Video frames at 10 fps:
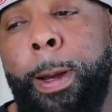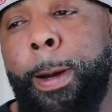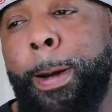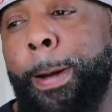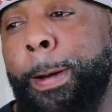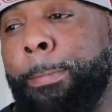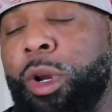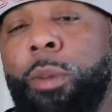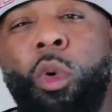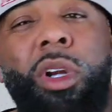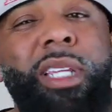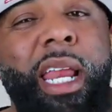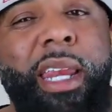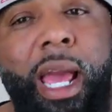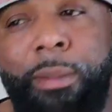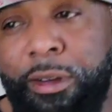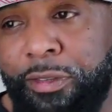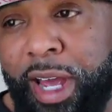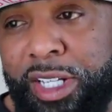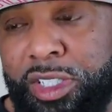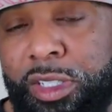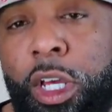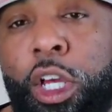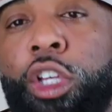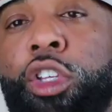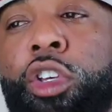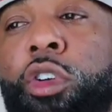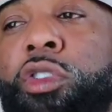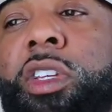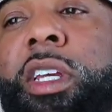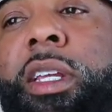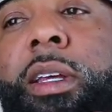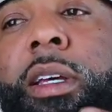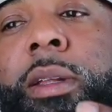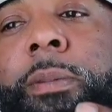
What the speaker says: but a more dynamic fashion, using